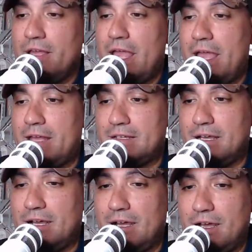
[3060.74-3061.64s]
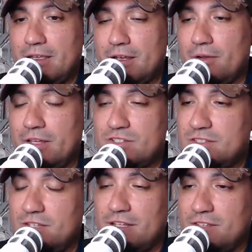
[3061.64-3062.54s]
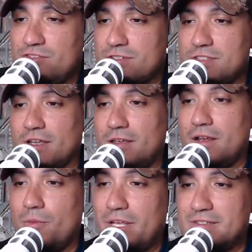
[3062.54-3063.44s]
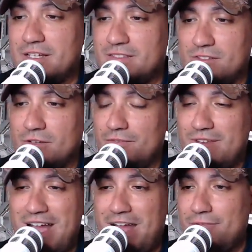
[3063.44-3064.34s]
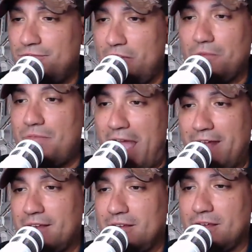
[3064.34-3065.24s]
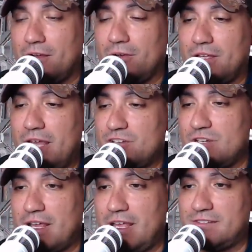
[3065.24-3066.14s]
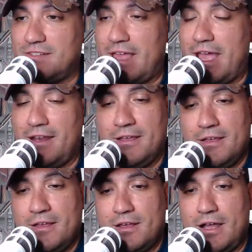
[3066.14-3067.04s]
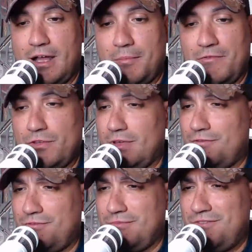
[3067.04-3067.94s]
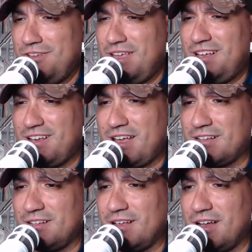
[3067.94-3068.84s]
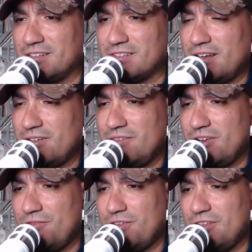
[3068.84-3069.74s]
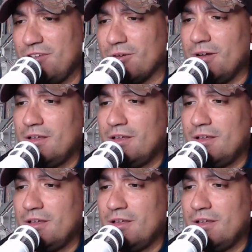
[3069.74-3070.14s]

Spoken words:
And, it's interesting, because I still have not felt that, connection, I guess, to that. If you get connected to guns, I don't even know if you do.